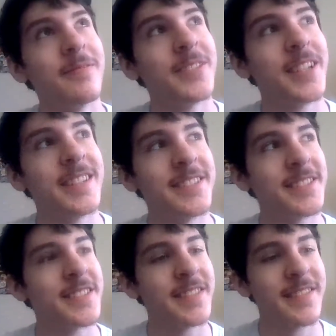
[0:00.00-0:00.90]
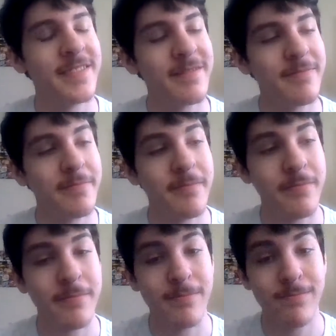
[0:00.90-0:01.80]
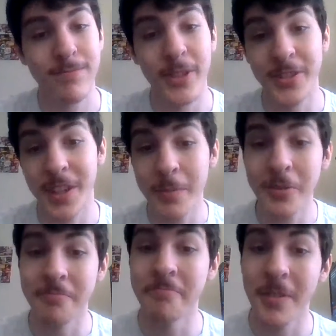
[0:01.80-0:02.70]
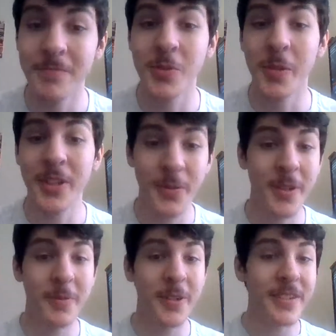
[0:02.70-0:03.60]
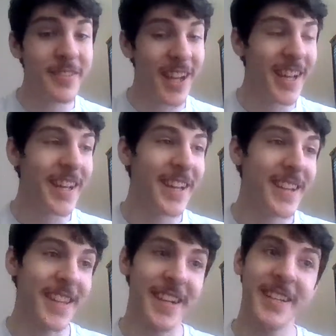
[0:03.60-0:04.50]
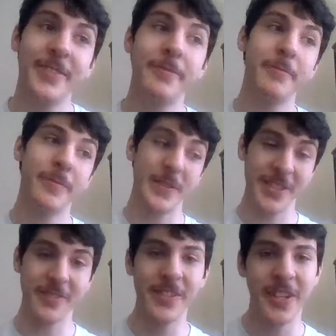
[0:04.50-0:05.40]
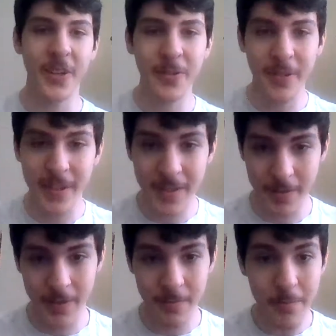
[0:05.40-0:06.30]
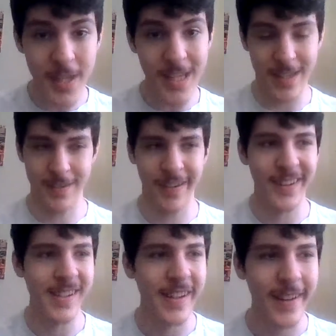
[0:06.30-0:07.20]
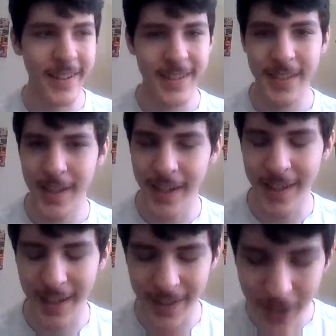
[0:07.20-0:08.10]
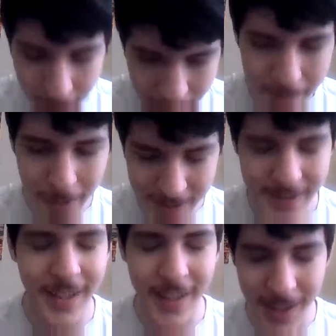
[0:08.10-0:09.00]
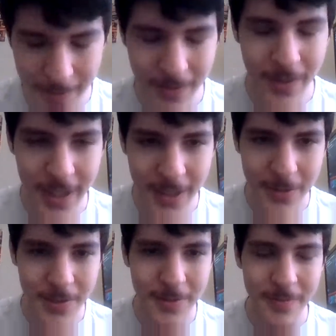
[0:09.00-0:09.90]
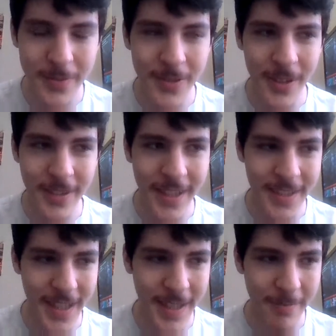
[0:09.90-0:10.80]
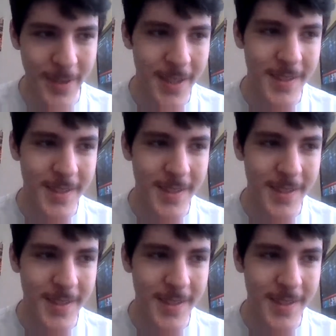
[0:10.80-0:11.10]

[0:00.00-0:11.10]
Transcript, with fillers: since the summer of 2021 that I have posted a video of me. And I know I've posted like a couple videos throughout that time,